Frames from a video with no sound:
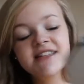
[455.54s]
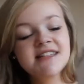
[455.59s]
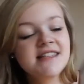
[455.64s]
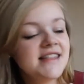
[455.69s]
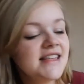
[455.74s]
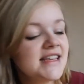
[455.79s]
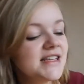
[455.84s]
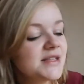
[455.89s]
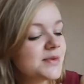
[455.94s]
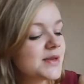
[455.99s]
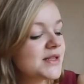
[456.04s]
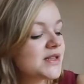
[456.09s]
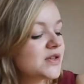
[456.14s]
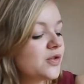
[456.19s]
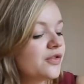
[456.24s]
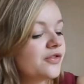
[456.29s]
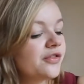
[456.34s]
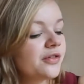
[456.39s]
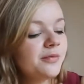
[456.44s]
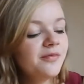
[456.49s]
These ones are
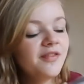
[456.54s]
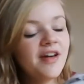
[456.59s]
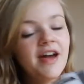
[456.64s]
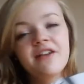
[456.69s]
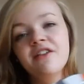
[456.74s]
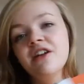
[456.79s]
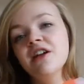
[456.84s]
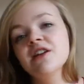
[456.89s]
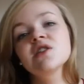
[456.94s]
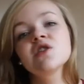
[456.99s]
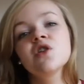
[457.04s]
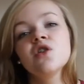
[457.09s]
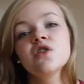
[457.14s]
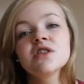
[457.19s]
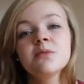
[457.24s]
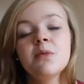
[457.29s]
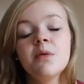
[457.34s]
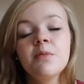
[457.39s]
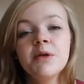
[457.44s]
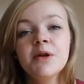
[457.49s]
all from various
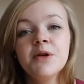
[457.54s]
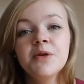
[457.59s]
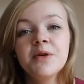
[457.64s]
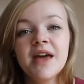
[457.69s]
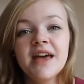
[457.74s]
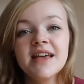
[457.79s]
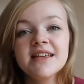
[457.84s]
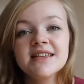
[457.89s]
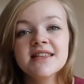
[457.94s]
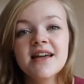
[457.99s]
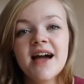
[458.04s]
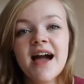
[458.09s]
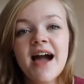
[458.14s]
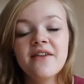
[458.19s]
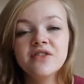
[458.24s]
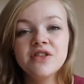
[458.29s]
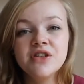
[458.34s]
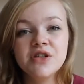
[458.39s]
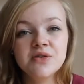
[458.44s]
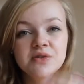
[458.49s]
Gossamer Blue kits that I
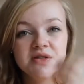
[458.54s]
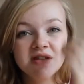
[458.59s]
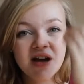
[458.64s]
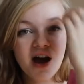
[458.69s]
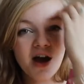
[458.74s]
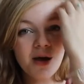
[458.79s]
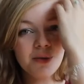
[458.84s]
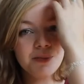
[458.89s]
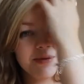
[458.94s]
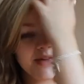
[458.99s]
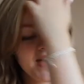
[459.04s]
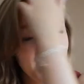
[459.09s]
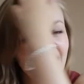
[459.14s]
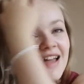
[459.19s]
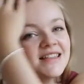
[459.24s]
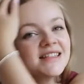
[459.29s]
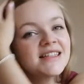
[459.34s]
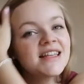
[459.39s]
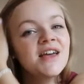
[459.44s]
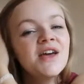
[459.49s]
haven't used up
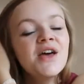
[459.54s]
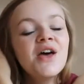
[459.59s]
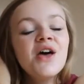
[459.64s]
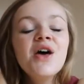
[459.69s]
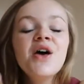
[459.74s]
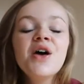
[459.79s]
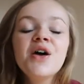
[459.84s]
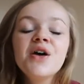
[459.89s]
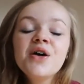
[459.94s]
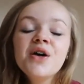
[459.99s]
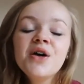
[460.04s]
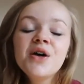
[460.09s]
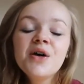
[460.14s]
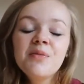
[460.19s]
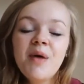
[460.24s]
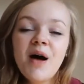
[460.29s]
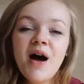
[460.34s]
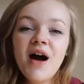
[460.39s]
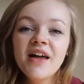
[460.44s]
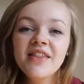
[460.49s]
yet,
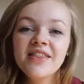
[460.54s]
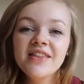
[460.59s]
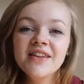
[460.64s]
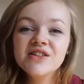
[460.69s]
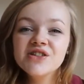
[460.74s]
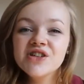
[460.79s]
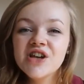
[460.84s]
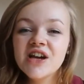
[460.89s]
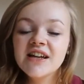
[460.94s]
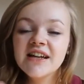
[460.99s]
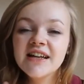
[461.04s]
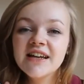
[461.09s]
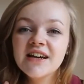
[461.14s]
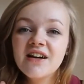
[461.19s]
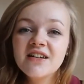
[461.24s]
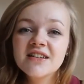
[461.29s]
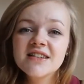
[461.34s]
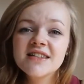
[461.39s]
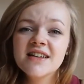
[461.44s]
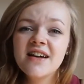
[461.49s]
but I think journaling
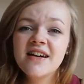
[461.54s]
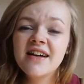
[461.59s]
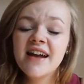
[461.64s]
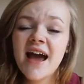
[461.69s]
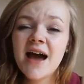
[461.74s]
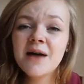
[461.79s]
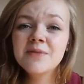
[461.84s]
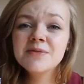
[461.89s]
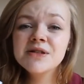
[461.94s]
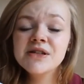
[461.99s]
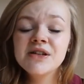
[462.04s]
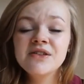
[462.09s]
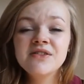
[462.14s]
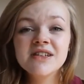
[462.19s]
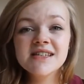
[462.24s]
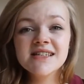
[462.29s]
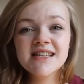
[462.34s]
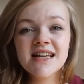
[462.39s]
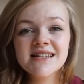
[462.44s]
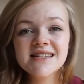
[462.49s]
cards are an absolute
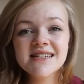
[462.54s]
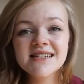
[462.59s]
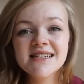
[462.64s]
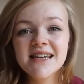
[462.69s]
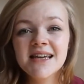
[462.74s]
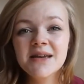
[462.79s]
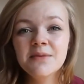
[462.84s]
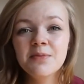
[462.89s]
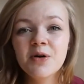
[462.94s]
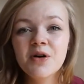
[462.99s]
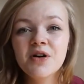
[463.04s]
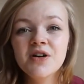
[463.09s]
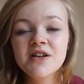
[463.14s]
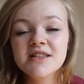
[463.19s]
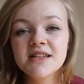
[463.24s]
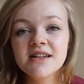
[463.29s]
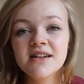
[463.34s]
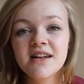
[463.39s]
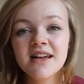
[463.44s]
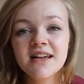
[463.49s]
necessity because,
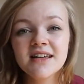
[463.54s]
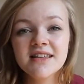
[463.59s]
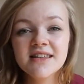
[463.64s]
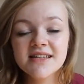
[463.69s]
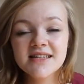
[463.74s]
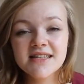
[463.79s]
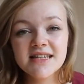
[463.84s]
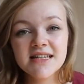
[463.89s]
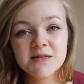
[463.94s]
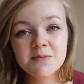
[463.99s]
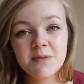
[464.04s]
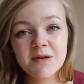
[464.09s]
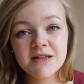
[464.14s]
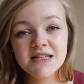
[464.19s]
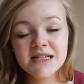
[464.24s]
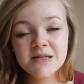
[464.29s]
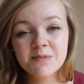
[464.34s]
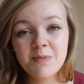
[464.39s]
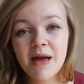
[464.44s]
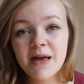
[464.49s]
like the
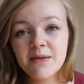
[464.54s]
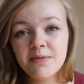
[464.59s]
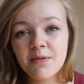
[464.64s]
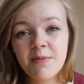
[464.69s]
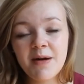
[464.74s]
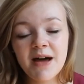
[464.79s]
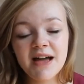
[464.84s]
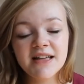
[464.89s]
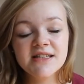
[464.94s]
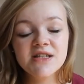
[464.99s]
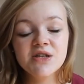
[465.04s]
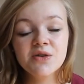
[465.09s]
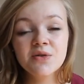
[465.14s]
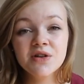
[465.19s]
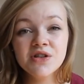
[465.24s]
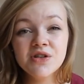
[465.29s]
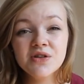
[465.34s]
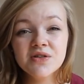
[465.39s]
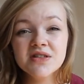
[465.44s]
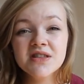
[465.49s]
6x6 paper pads, you
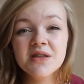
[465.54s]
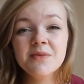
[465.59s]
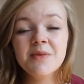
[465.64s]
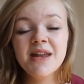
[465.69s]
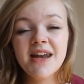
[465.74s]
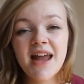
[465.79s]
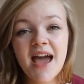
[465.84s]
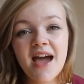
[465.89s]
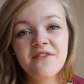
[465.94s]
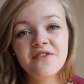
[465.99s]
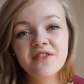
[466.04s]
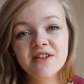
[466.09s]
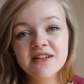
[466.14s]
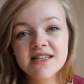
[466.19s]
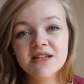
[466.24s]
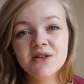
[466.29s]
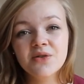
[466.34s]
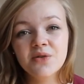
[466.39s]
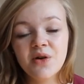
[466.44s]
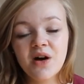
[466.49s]
can use them in every
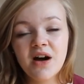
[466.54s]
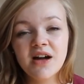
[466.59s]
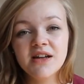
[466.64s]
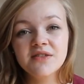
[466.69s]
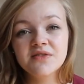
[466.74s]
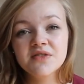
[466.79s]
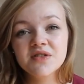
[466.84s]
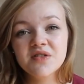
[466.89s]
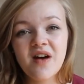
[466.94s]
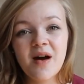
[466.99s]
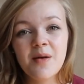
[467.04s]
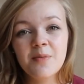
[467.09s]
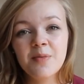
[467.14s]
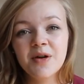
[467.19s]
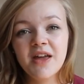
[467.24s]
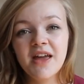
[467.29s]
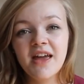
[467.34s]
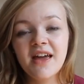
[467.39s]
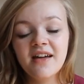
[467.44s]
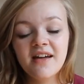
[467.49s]
single kind of
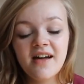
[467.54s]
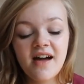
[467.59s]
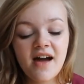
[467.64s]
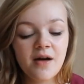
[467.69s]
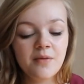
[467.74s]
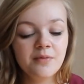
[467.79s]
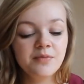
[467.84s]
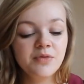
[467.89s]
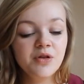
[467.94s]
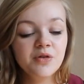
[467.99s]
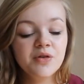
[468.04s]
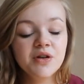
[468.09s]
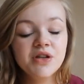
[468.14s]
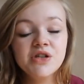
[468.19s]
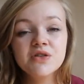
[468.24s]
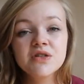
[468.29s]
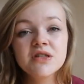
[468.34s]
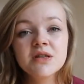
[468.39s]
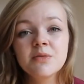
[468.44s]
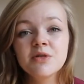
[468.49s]
scrapbooking. You can
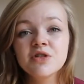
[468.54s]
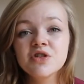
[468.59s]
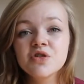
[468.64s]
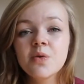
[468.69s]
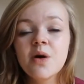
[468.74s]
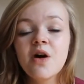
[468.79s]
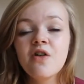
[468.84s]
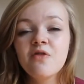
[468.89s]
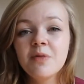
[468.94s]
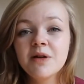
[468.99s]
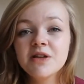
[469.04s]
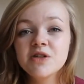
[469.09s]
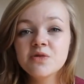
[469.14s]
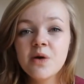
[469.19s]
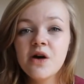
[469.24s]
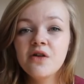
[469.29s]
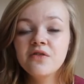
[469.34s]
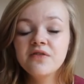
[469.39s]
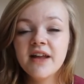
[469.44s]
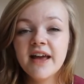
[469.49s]
use them on
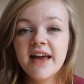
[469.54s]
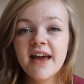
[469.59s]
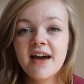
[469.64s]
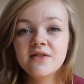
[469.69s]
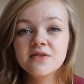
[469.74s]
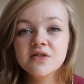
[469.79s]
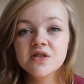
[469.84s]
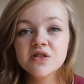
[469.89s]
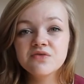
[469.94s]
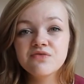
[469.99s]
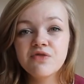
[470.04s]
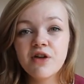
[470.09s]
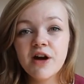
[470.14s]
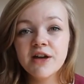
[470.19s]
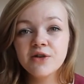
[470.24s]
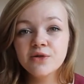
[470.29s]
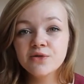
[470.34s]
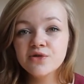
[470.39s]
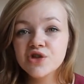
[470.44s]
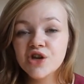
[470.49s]
12x12 layouts to
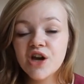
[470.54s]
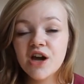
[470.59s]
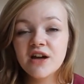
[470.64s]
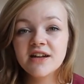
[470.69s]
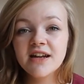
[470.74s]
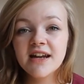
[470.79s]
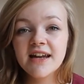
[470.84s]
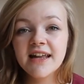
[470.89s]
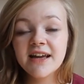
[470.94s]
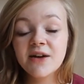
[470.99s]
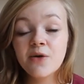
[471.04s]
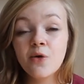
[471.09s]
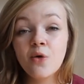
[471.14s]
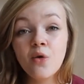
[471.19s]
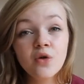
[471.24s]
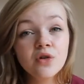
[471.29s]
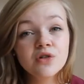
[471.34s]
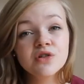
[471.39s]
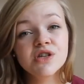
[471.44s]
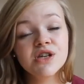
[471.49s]
write your journaling,
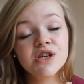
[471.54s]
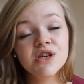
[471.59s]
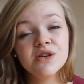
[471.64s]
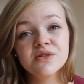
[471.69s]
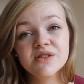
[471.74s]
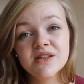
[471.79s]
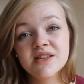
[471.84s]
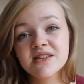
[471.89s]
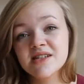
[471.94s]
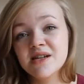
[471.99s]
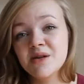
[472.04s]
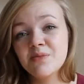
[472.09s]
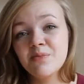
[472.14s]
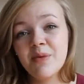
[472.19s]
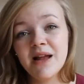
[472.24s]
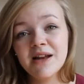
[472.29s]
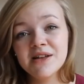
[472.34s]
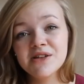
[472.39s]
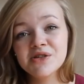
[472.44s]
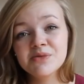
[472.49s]
or to use as an
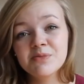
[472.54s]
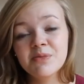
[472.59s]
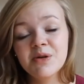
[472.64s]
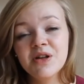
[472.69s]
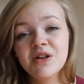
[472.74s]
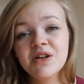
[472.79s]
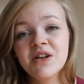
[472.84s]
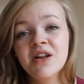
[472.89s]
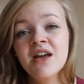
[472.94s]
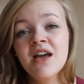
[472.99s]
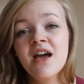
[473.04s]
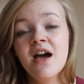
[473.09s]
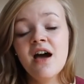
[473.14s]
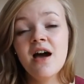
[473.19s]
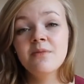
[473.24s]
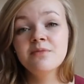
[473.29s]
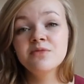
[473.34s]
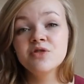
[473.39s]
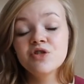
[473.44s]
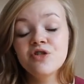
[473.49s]
embellishment
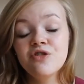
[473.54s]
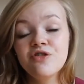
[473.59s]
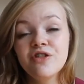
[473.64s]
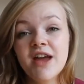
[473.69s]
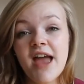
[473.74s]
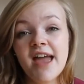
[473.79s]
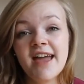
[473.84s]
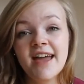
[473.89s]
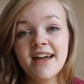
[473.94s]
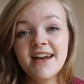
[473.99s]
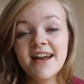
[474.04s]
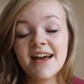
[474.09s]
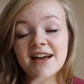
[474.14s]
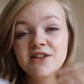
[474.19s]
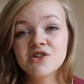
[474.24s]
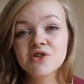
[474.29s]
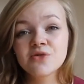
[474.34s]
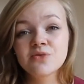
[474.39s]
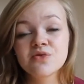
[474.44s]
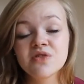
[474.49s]
to create an
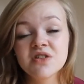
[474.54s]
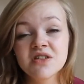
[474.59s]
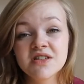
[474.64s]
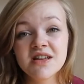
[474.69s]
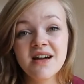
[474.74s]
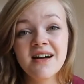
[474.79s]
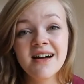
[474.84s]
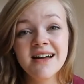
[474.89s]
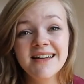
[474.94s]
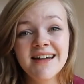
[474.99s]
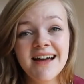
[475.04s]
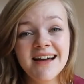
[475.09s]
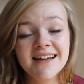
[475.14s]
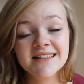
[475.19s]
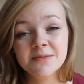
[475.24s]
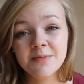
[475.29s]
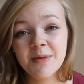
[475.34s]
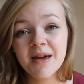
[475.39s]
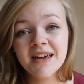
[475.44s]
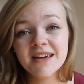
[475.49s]
actual design
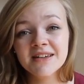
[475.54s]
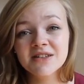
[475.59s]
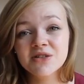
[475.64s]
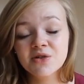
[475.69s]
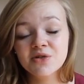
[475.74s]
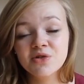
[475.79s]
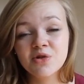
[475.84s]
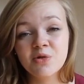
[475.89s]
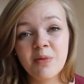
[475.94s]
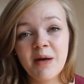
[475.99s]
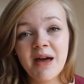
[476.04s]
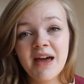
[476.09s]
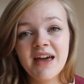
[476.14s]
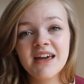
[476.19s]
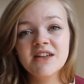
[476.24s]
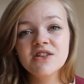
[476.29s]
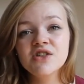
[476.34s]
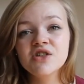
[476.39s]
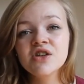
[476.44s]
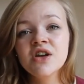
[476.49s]
aspect on your
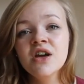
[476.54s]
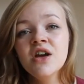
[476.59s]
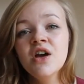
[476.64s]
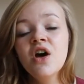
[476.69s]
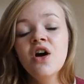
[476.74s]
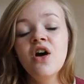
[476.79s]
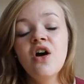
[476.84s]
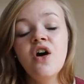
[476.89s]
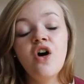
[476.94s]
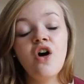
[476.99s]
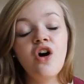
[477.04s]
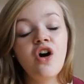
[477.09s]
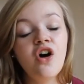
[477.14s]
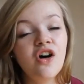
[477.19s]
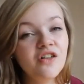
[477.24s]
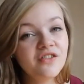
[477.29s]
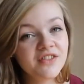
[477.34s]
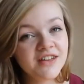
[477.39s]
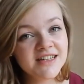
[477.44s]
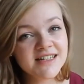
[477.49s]
page.
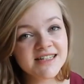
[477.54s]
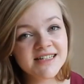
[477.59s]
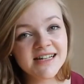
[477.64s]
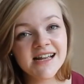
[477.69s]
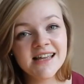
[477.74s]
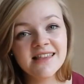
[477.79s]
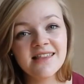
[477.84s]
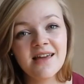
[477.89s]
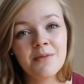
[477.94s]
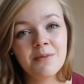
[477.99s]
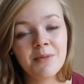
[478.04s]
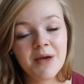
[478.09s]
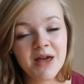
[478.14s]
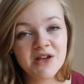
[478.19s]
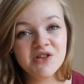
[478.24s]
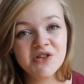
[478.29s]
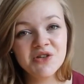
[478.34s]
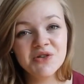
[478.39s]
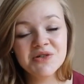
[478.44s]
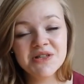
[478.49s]
Obviously, their
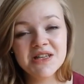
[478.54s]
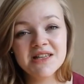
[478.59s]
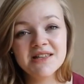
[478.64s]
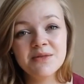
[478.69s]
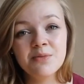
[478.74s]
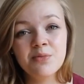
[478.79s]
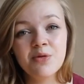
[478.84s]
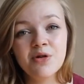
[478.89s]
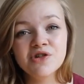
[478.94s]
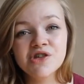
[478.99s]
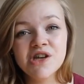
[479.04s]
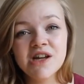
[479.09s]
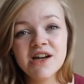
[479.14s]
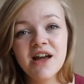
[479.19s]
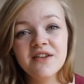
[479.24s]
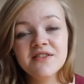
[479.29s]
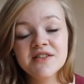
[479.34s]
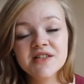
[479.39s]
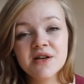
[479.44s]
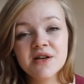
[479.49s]
main use is in Project Lifestyle